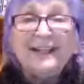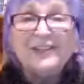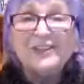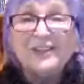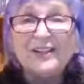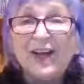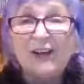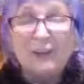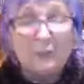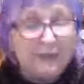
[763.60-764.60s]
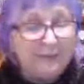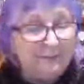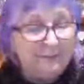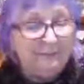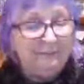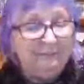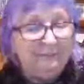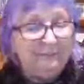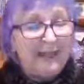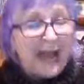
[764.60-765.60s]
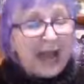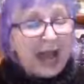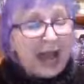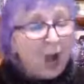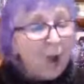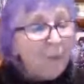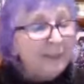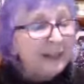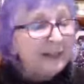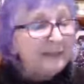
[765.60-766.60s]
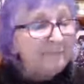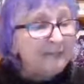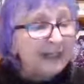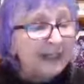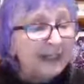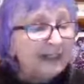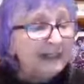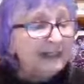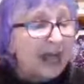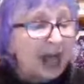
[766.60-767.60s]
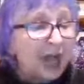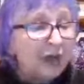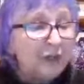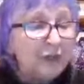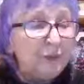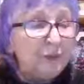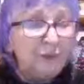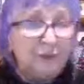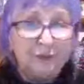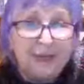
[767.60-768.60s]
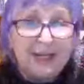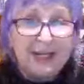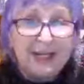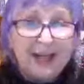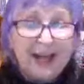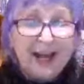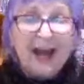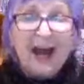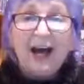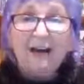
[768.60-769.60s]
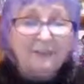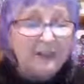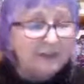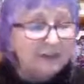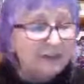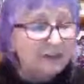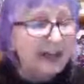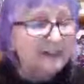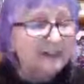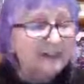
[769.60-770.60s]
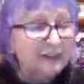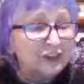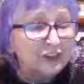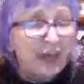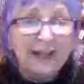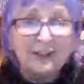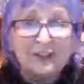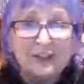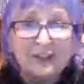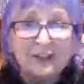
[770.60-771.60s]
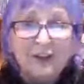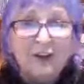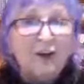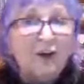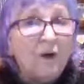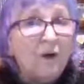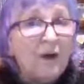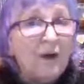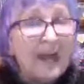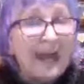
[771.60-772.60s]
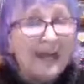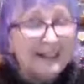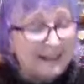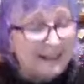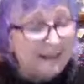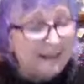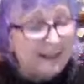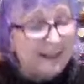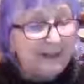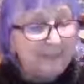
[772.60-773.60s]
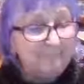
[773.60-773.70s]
Here's another one. How many minutes are you free of distraction or activity?